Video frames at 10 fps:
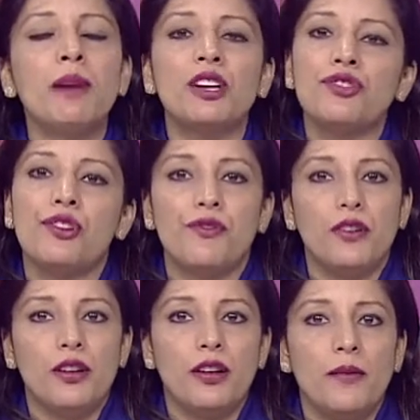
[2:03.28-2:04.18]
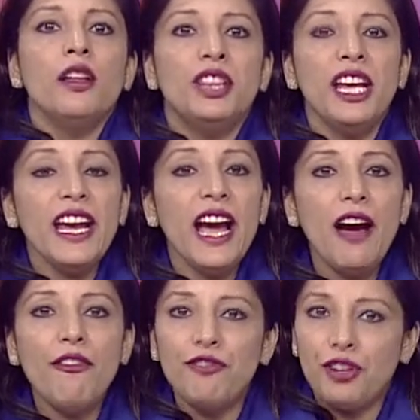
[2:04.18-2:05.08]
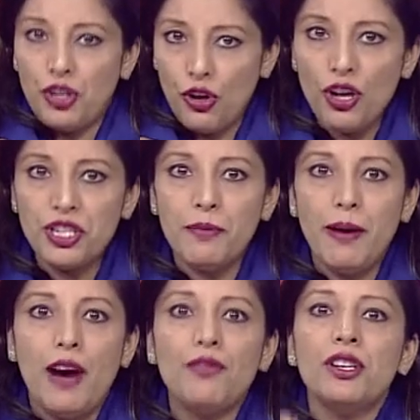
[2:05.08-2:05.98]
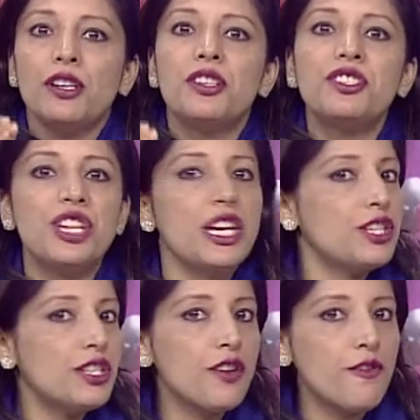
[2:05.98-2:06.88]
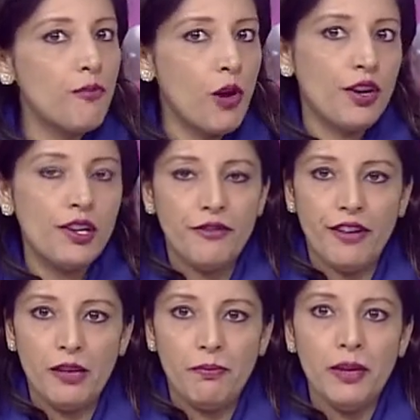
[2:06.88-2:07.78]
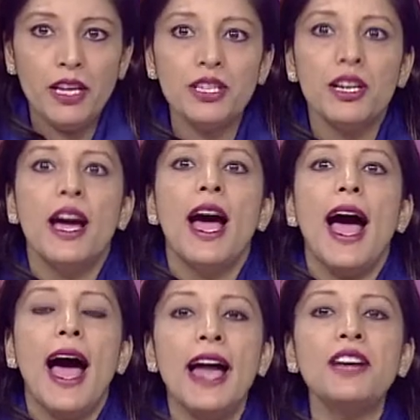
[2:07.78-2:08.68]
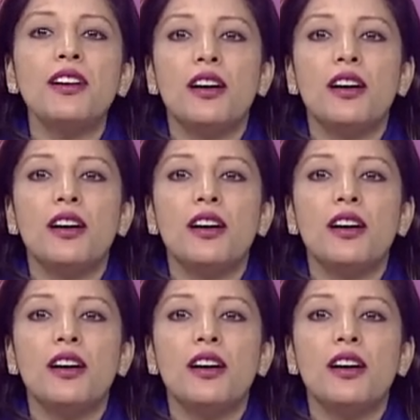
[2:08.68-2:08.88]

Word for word: among children. They have talked about the stages of moral development and